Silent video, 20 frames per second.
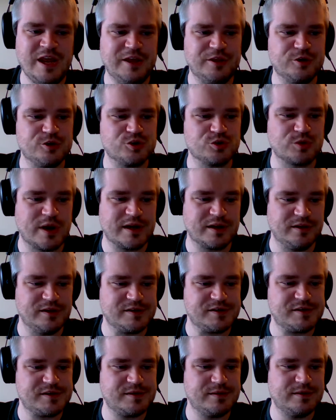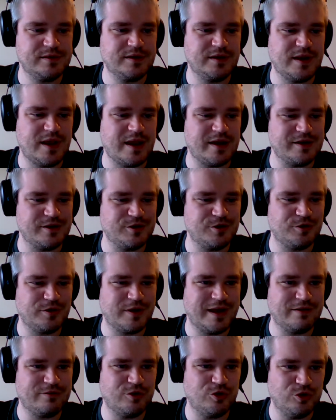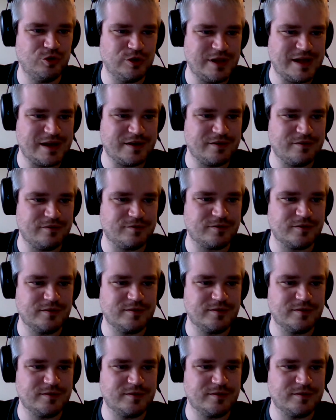and those rock lists. And you don't have a whole lot of